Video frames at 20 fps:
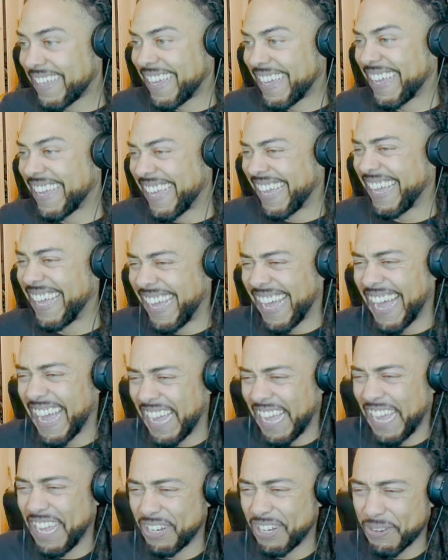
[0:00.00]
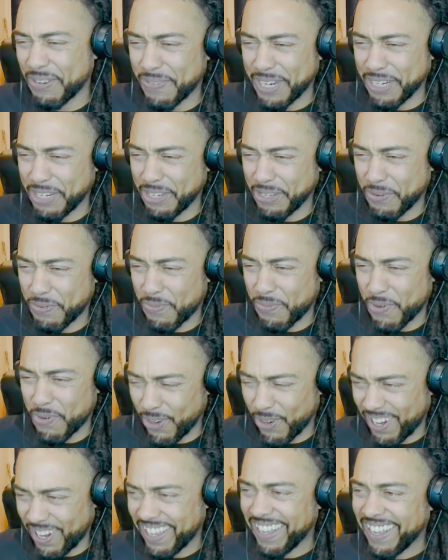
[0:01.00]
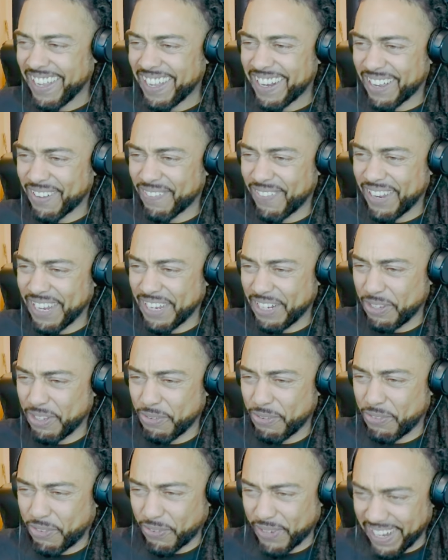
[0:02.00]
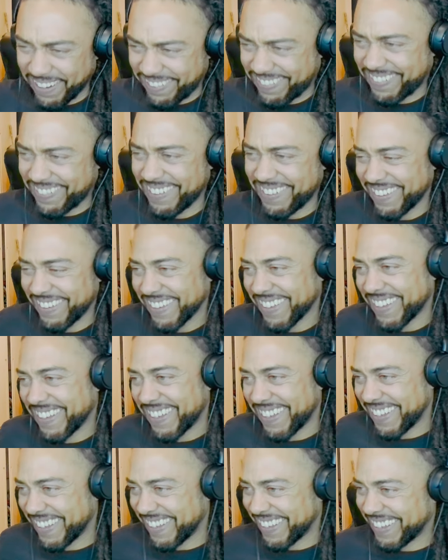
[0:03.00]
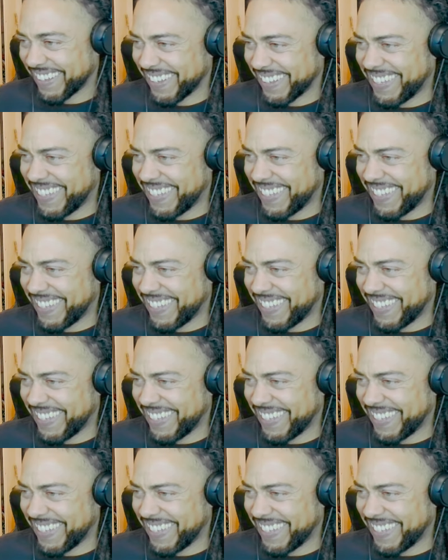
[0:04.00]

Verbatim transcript: lot. Like, he did artistically, but he was like, "Ooh, I hate you." Ooh,